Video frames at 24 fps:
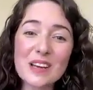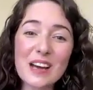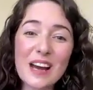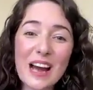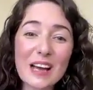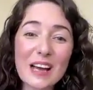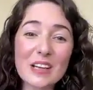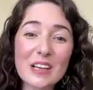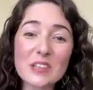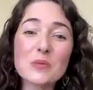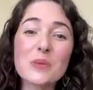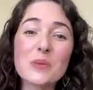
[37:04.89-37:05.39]

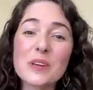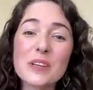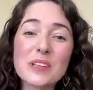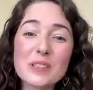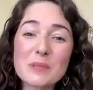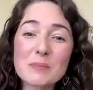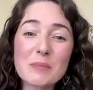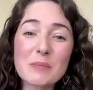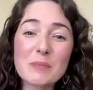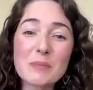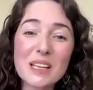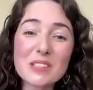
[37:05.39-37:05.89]
as we're
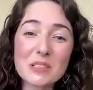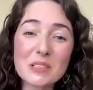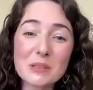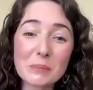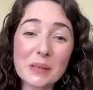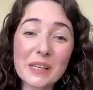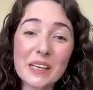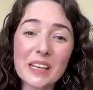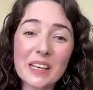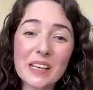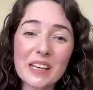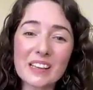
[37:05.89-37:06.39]
meant to
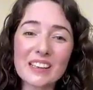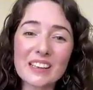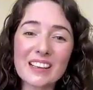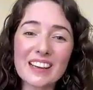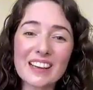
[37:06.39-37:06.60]
be.